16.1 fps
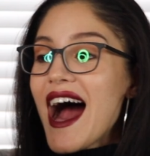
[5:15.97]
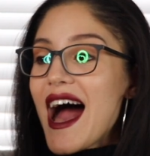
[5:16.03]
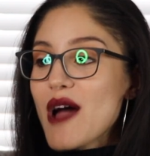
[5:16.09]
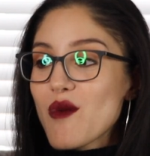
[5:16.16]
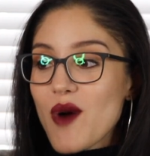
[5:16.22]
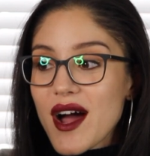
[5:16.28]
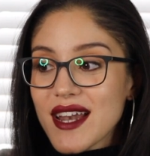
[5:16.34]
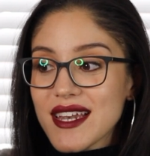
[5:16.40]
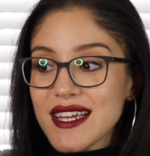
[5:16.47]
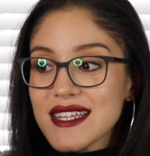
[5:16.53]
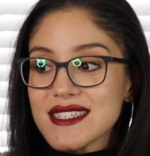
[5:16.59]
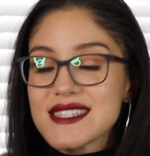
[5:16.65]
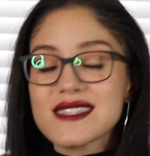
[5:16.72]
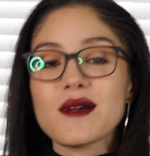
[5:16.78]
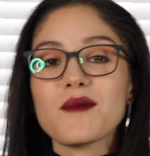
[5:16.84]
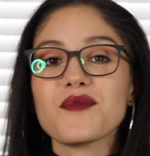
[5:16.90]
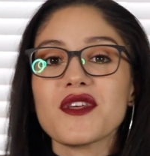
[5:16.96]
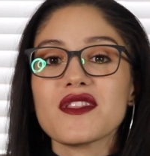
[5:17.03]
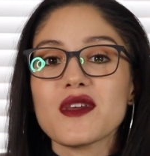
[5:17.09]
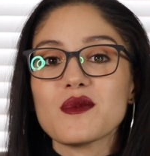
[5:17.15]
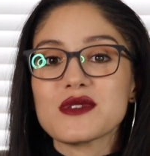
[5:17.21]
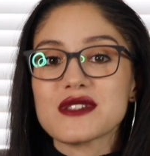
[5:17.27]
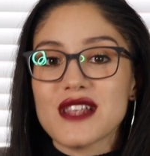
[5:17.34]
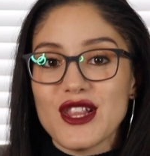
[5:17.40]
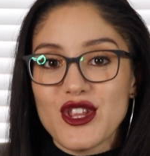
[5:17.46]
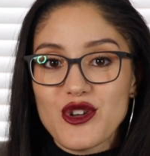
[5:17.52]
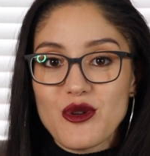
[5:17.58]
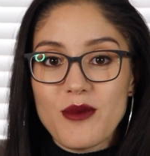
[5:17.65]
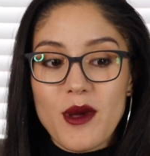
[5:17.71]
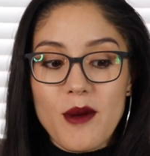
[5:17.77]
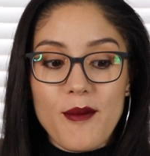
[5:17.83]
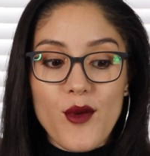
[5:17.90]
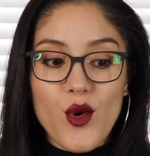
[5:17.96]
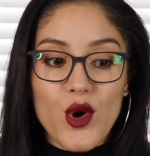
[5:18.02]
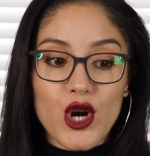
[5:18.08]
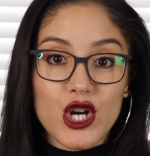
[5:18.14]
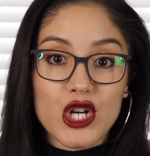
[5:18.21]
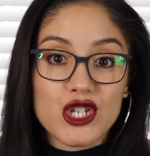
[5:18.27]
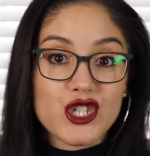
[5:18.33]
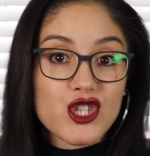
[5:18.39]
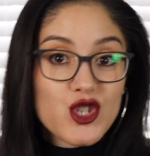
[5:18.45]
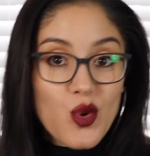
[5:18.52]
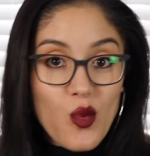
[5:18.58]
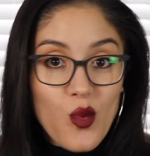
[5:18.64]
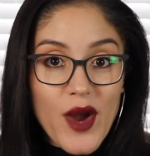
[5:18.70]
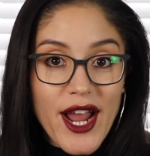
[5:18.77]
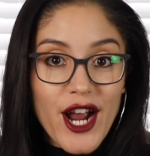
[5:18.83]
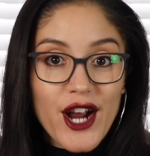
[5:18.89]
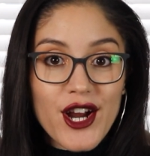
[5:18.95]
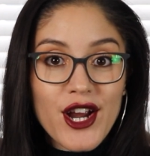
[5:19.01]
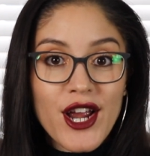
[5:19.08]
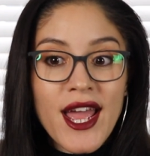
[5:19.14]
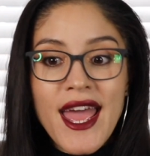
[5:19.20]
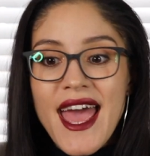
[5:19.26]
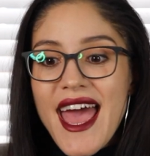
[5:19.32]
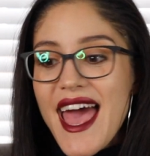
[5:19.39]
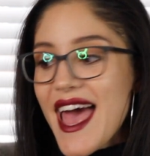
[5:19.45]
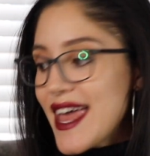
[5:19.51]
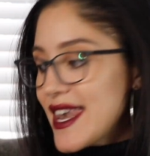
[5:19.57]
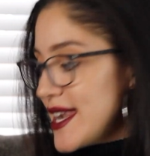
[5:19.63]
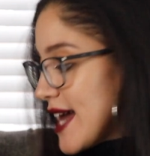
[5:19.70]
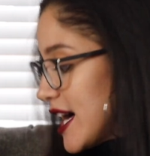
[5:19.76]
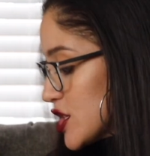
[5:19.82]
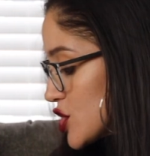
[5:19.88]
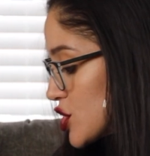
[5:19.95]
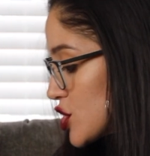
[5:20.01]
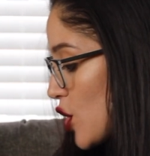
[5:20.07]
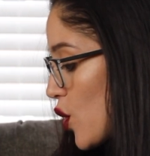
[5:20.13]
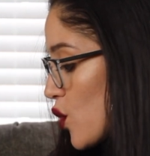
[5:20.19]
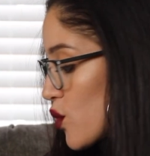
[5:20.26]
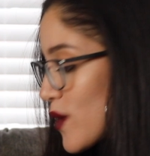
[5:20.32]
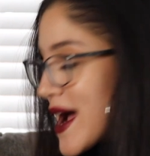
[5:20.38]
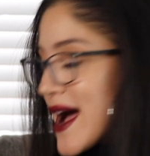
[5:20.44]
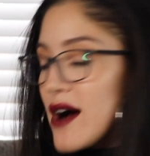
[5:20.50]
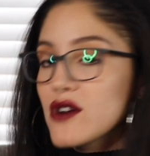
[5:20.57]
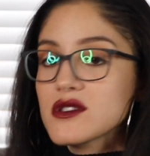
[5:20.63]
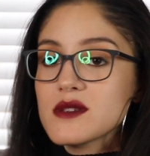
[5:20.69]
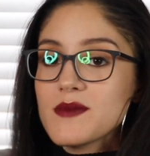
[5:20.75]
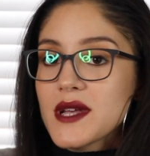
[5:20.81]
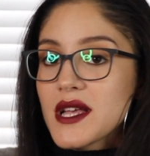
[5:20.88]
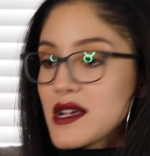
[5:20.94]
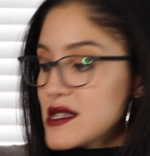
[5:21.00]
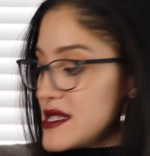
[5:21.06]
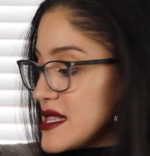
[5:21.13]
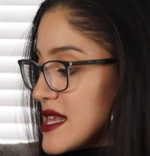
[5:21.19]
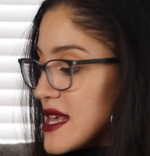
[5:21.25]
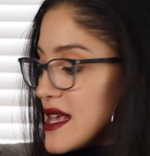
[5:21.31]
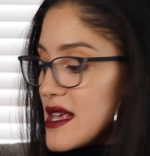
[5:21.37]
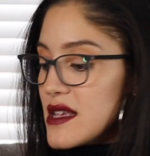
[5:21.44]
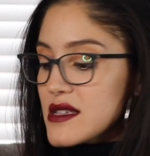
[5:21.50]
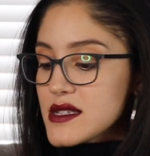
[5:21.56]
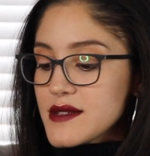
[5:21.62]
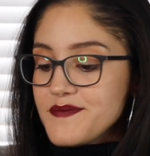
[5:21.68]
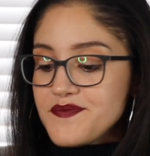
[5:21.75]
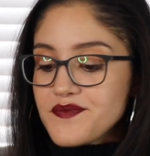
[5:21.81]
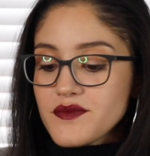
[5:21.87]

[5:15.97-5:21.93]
I wanted something that was a little bit more square and not so round, because these